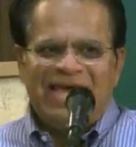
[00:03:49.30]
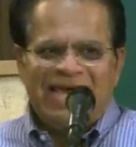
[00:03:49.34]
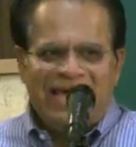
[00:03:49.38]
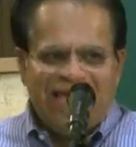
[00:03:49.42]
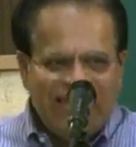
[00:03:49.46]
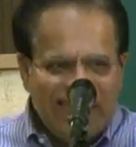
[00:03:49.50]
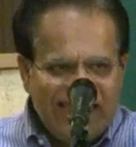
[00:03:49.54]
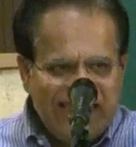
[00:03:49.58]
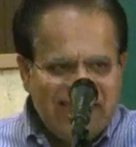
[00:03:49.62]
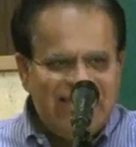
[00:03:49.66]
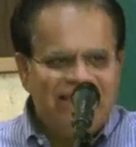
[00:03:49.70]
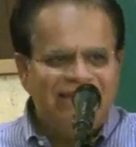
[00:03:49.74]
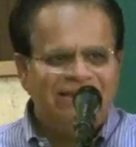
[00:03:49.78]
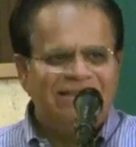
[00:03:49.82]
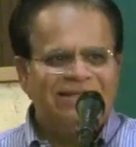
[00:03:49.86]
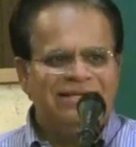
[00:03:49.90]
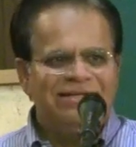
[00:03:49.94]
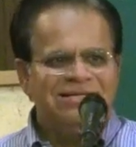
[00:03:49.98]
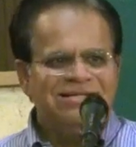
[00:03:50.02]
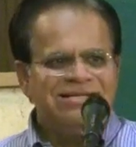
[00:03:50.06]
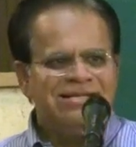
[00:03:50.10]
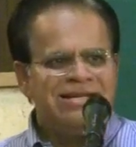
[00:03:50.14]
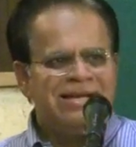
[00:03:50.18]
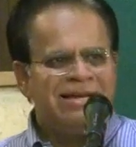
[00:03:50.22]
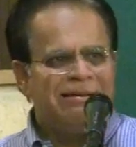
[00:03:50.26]

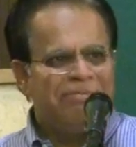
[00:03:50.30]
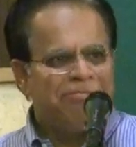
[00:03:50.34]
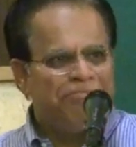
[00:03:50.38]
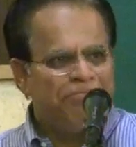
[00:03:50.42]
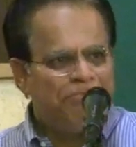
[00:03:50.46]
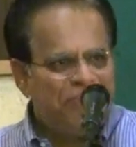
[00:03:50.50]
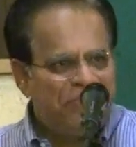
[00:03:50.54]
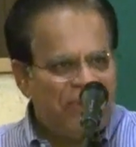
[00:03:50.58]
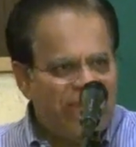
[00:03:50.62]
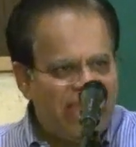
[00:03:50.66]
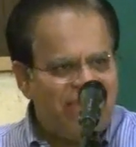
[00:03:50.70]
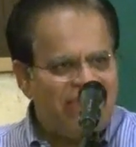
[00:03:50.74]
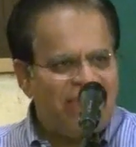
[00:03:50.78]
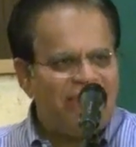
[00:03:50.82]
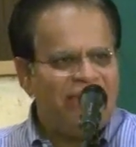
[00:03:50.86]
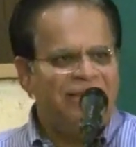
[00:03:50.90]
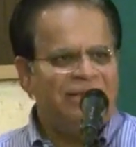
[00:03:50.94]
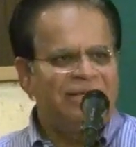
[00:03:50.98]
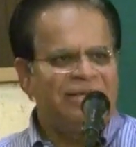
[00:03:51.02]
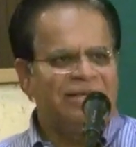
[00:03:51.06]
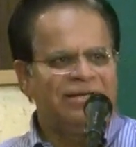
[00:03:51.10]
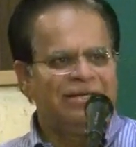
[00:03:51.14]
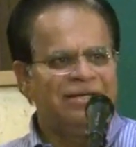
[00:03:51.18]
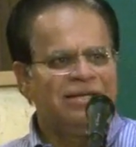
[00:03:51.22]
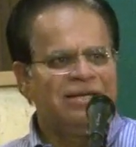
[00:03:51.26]
Heathen,
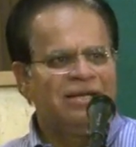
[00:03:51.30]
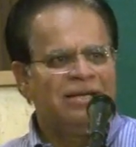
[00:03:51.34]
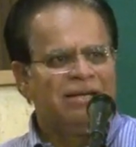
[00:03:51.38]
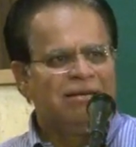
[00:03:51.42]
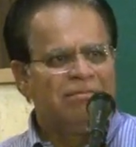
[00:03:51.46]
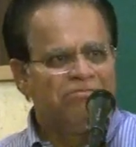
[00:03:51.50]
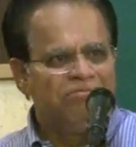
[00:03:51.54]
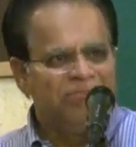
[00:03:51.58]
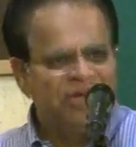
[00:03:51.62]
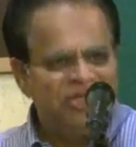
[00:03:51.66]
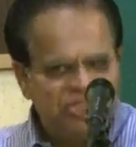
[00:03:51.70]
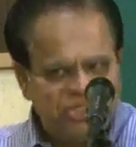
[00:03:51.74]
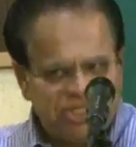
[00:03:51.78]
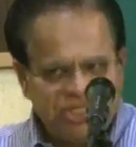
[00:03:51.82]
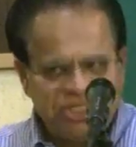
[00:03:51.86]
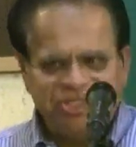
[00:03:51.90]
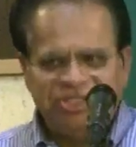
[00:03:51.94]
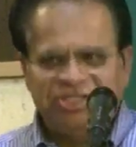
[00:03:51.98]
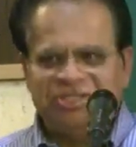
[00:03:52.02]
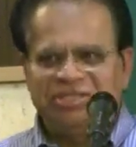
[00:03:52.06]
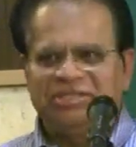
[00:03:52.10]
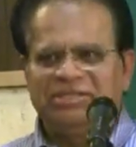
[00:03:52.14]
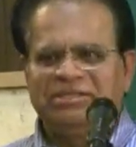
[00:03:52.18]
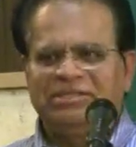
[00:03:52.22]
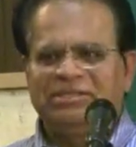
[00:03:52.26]
pagan
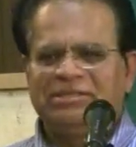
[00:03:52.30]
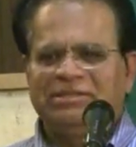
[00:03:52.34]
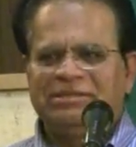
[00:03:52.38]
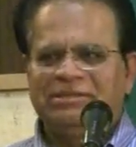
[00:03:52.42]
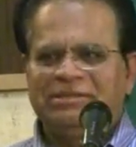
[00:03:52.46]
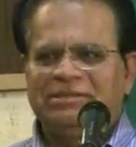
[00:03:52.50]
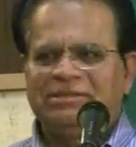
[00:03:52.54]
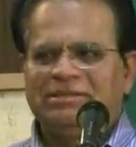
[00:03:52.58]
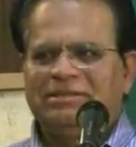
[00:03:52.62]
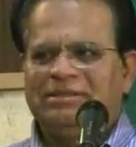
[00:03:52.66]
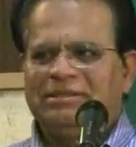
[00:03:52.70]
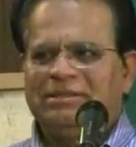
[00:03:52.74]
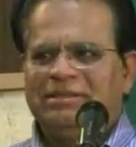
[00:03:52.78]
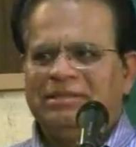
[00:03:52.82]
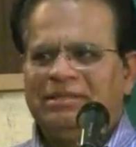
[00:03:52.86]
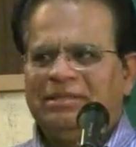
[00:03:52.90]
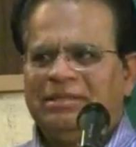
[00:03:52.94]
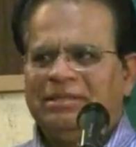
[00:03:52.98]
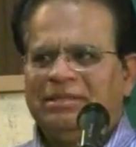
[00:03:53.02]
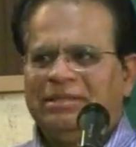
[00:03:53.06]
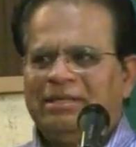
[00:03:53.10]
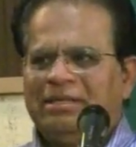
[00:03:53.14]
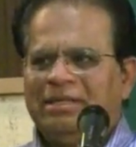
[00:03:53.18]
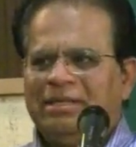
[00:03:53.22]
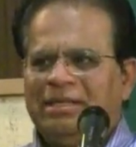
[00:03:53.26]
magicians,
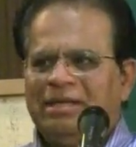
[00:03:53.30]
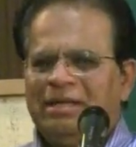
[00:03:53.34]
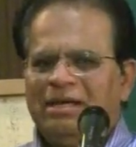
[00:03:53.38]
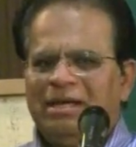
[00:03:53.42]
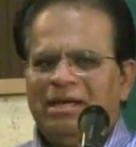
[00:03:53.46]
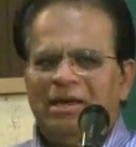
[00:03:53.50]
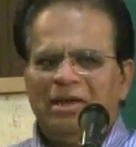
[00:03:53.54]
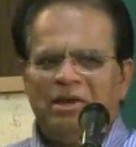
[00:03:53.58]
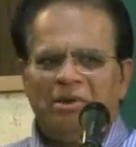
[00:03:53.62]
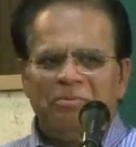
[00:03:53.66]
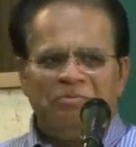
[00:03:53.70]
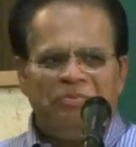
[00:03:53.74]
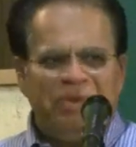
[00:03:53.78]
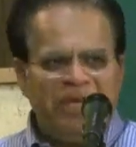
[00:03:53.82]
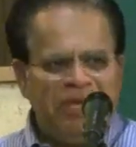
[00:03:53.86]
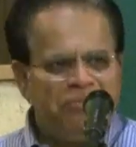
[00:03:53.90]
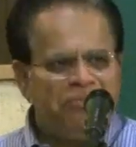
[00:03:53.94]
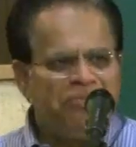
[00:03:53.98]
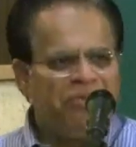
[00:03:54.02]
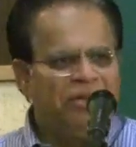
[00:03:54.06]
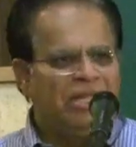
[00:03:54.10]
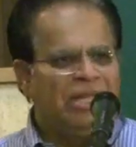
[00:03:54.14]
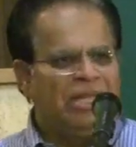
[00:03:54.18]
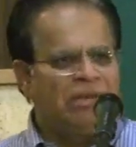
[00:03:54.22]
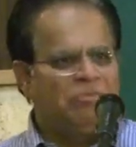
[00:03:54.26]

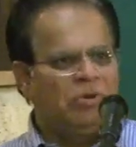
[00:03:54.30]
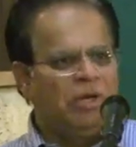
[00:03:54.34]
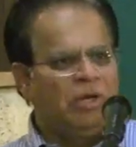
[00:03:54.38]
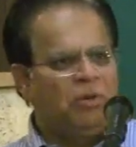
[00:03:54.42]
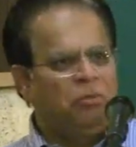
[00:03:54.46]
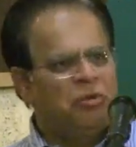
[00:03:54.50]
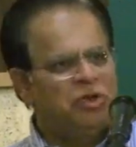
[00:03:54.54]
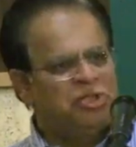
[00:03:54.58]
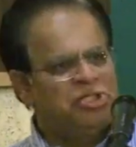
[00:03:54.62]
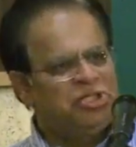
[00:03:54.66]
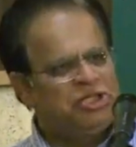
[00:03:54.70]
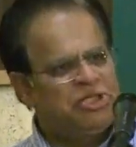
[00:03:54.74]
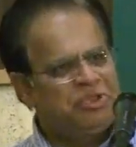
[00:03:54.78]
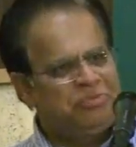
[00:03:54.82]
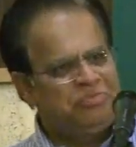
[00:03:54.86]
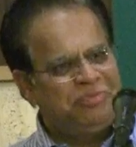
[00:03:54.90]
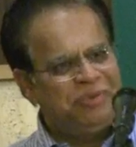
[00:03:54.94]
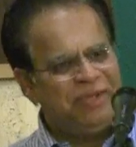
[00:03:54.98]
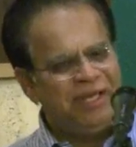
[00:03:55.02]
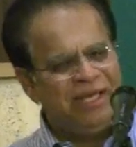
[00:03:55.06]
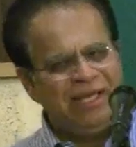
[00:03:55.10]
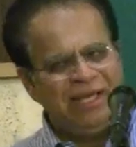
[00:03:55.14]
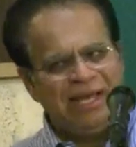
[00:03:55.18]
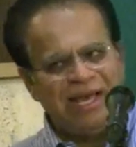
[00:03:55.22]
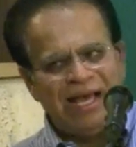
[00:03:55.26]
people that were
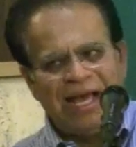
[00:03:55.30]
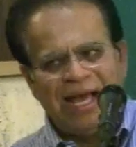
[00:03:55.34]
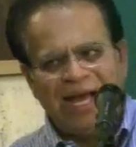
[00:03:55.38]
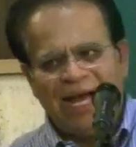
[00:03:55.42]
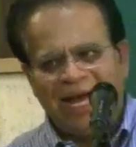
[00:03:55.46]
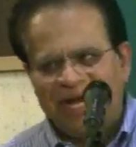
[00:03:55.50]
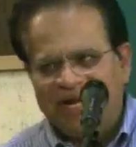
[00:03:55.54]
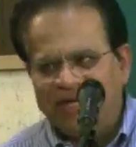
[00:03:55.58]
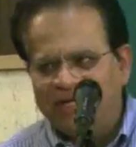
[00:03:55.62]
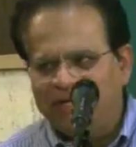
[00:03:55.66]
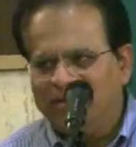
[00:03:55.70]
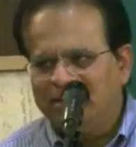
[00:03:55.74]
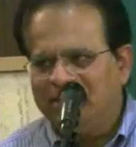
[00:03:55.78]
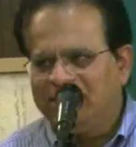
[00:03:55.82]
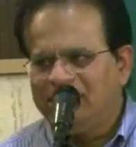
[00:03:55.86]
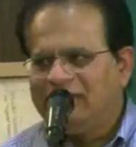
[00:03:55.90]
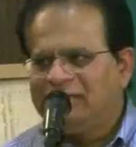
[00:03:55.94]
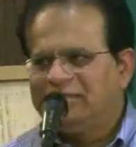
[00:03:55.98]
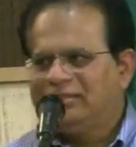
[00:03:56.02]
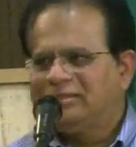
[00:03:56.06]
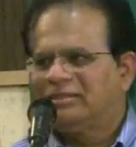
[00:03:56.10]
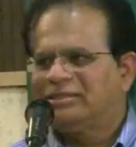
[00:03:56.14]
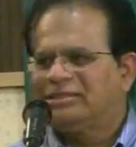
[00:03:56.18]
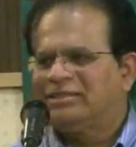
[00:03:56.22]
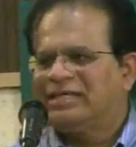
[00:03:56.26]
worshipping
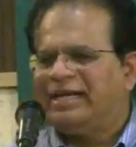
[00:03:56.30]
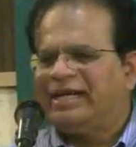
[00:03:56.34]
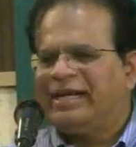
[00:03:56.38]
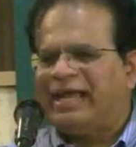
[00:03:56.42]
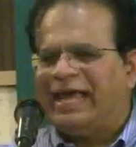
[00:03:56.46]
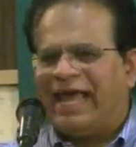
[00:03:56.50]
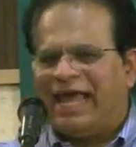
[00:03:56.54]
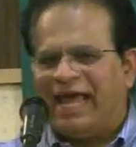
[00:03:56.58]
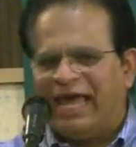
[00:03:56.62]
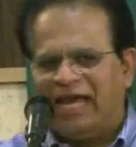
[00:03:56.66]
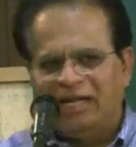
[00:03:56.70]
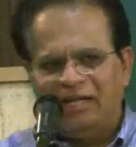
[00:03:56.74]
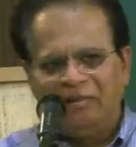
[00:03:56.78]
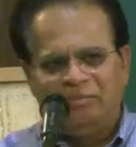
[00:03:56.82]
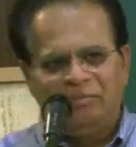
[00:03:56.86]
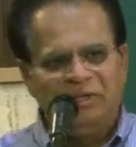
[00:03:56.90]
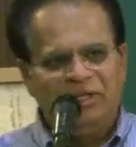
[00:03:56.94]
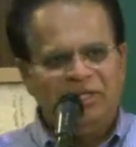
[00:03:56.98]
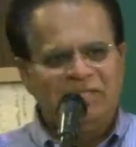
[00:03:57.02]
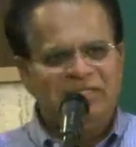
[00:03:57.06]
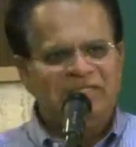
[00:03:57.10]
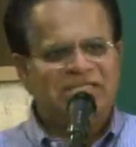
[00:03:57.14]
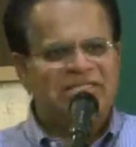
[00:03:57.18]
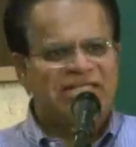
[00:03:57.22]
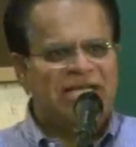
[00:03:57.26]
idols and
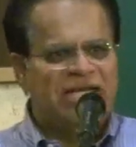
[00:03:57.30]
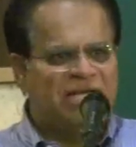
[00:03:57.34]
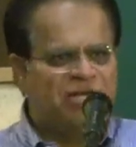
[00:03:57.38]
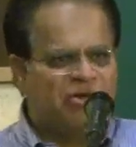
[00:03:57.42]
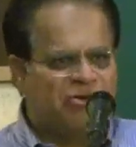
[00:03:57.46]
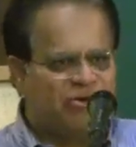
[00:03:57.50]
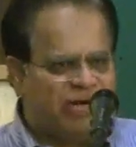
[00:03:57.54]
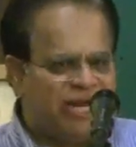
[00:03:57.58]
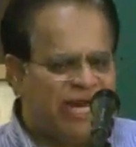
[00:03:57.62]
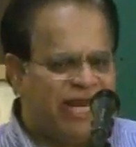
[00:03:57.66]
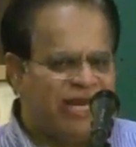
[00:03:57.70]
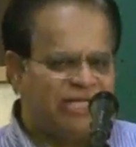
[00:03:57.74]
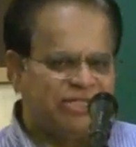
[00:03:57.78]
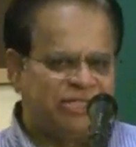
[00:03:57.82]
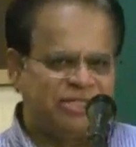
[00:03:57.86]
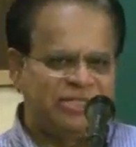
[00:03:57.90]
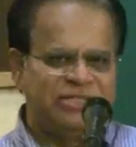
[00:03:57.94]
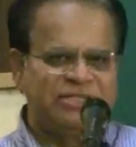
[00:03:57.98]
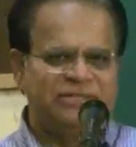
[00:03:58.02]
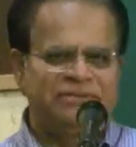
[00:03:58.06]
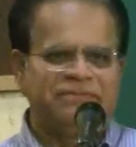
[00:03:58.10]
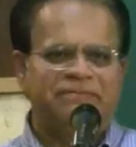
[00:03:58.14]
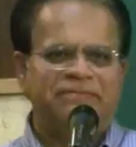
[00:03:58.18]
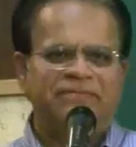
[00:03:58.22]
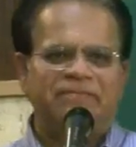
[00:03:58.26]
animals and
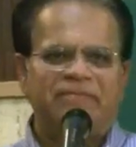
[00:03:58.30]
creation,